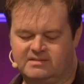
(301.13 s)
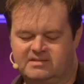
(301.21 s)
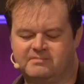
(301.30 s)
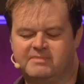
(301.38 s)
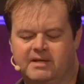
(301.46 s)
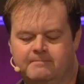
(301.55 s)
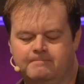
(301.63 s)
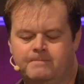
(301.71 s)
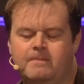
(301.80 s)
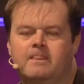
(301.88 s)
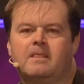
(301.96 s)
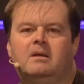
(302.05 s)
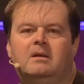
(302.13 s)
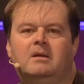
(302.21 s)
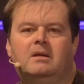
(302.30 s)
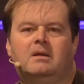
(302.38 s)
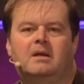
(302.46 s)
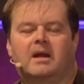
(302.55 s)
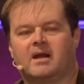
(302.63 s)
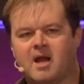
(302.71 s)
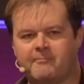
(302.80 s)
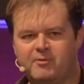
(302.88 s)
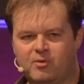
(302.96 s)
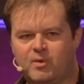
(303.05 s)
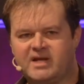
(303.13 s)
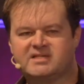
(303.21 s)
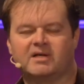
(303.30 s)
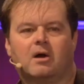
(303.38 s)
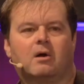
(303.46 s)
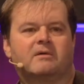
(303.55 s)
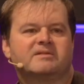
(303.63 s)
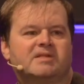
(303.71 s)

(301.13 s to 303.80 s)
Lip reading: to me. And a couple of weeks ago, I was